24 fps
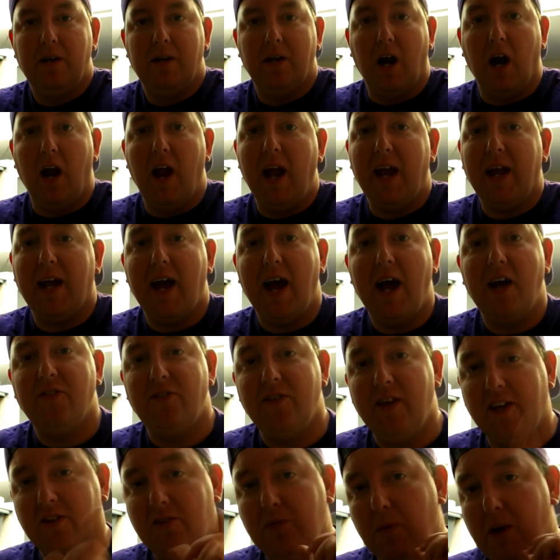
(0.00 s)
All right, guys,
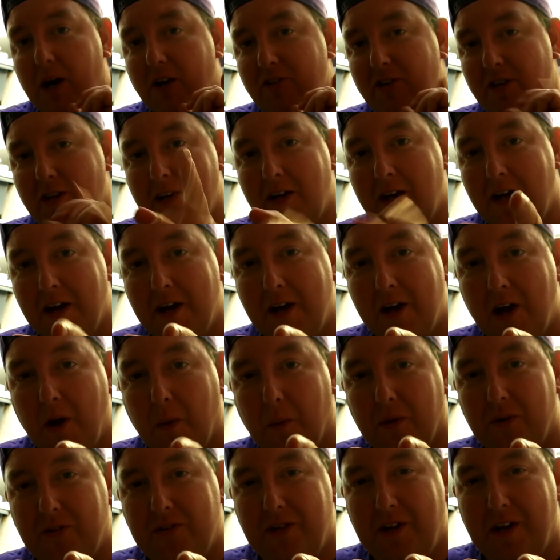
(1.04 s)
thanks for watching.
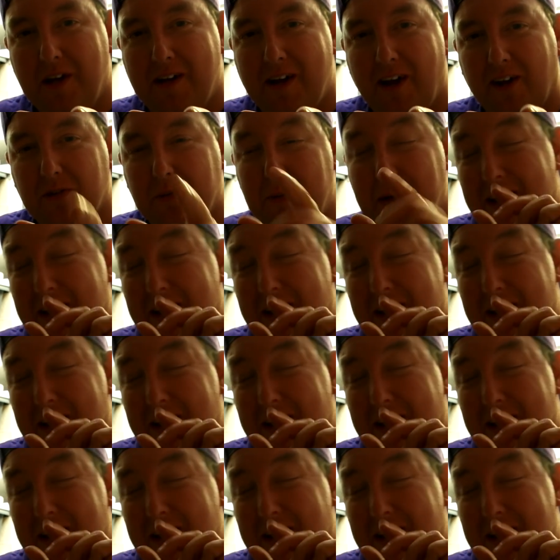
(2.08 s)
We'll see you next week.